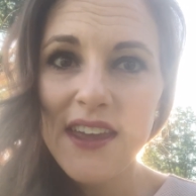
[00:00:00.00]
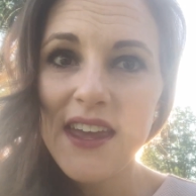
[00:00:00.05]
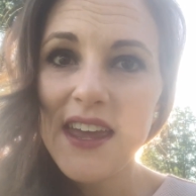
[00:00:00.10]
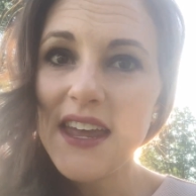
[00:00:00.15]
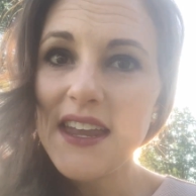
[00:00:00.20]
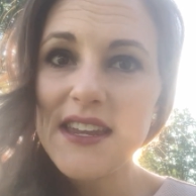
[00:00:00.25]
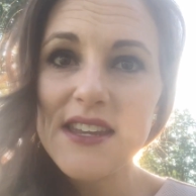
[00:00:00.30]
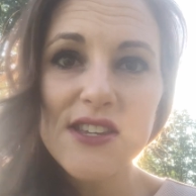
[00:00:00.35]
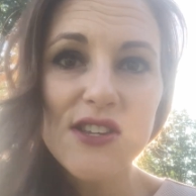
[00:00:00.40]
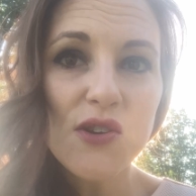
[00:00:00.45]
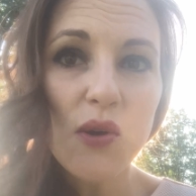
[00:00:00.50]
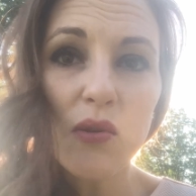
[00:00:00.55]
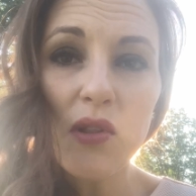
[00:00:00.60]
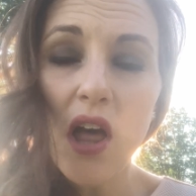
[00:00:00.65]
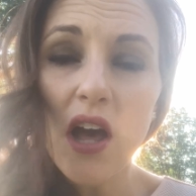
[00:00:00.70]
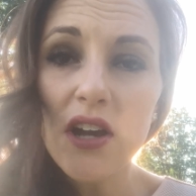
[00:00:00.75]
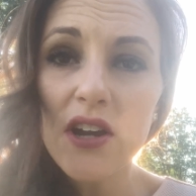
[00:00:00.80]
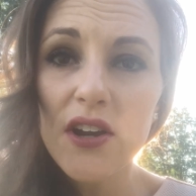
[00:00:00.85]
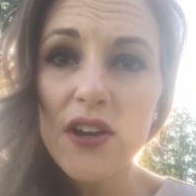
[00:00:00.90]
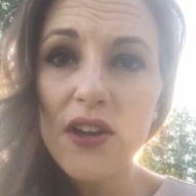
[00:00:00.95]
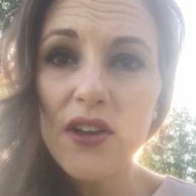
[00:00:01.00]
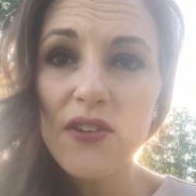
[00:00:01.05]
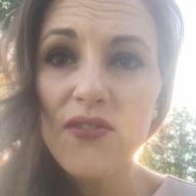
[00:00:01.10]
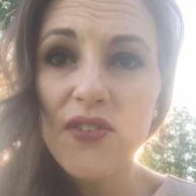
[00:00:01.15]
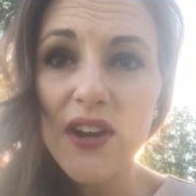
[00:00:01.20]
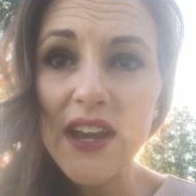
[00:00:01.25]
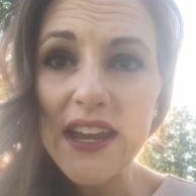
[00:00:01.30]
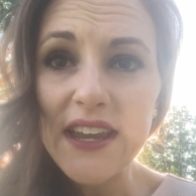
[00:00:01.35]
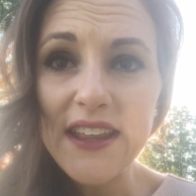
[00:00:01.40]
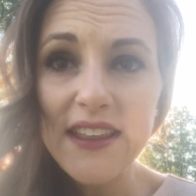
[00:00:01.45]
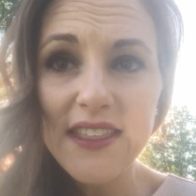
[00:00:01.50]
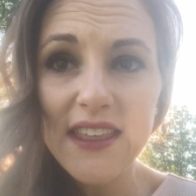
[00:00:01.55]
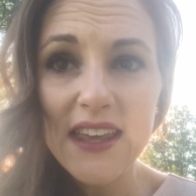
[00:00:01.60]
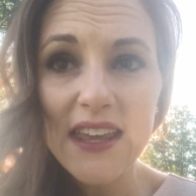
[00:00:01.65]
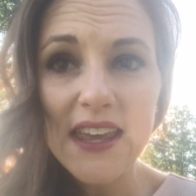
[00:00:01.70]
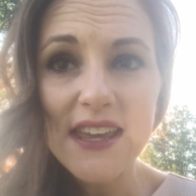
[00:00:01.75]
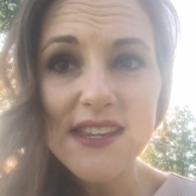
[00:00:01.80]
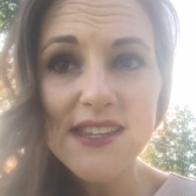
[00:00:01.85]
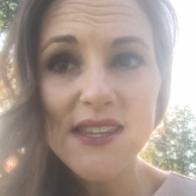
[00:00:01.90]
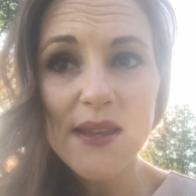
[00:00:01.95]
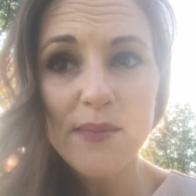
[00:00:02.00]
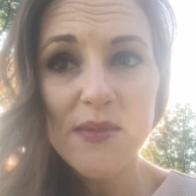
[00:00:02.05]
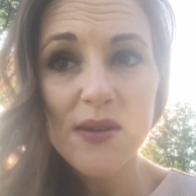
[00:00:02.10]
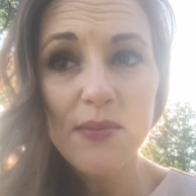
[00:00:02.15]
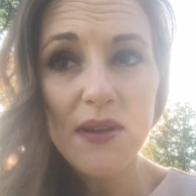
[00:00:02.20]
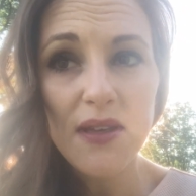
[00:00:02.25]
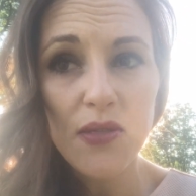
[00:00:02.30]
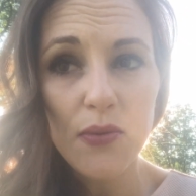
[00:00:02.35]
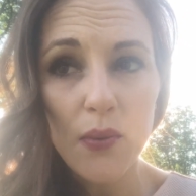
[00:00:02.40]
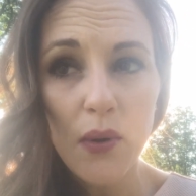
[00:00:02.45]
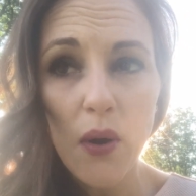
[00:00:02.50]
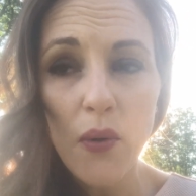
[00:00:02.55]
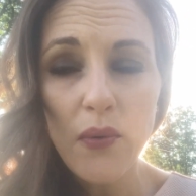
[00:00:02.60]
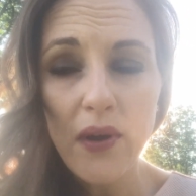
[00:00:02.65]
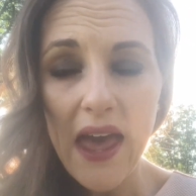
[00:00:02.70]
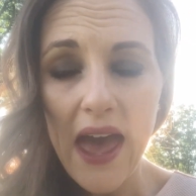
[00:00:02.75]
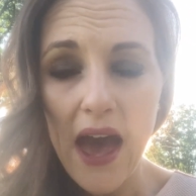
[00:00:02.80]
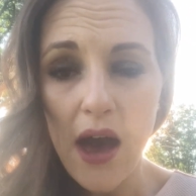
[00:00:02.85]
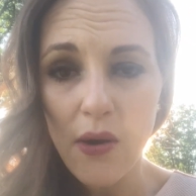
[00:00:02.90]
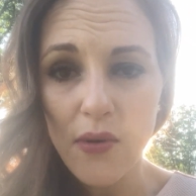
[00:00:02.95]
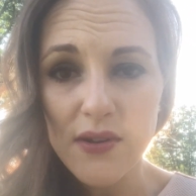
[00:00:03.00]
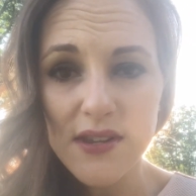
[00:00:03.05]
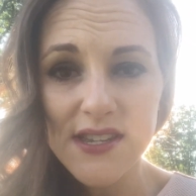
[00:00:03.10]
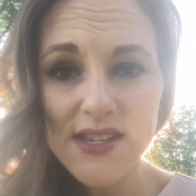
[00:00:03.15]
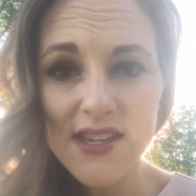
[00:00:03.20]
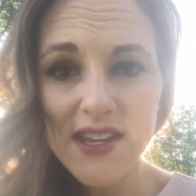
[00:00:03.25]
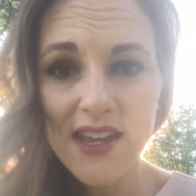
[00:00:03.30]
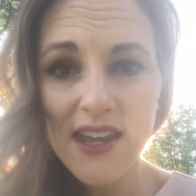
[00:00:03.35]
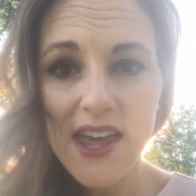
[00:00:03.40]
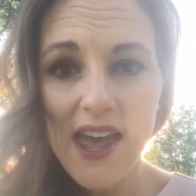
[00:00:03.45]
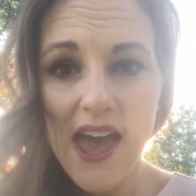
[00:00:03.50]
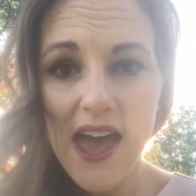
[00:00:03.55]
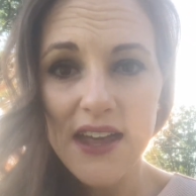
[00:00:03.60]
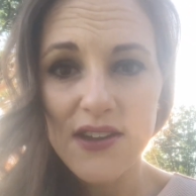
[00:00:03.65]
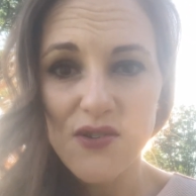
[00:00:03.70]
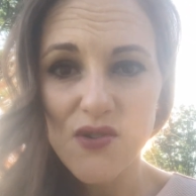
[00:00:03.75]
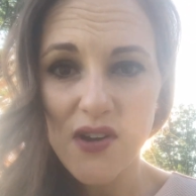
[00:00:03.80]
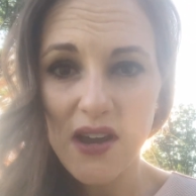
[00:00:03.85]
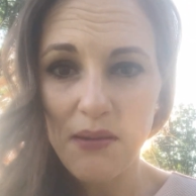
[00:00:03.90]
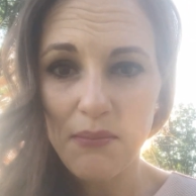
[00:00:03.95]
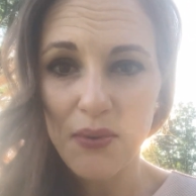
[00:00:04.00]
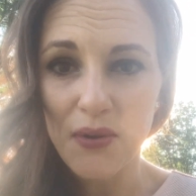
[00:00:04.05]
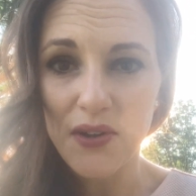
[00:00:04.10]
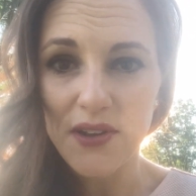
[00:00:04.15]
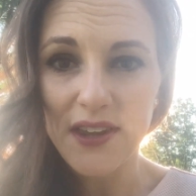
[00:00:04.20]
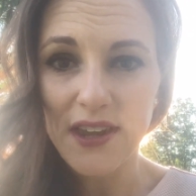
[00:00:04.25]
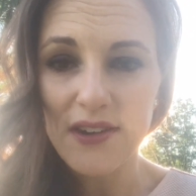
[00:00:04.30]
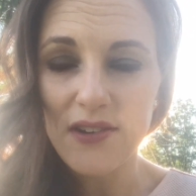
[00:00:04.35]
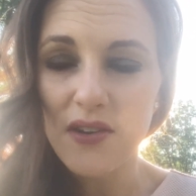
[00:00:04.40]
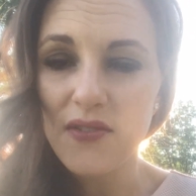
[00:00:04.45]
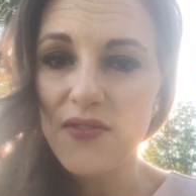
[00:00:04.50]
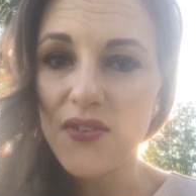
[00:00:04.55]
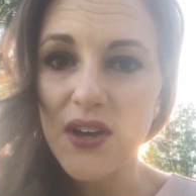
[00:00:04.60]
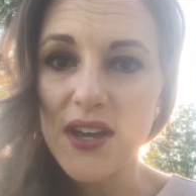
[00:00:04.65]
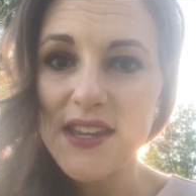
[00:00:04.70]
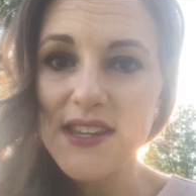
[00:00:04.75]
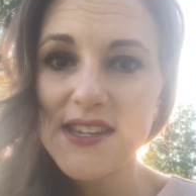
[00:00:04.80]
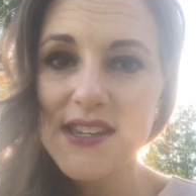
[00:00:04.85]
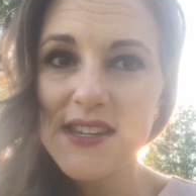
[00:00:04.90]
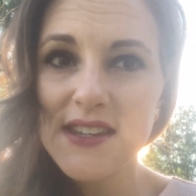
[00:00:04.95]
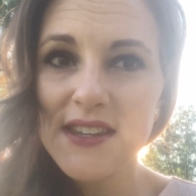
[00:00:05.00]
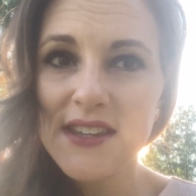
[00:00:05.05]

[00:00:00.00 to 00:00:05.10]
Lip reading: It is no longer good for anything except to be thrown out and trampled underfoot."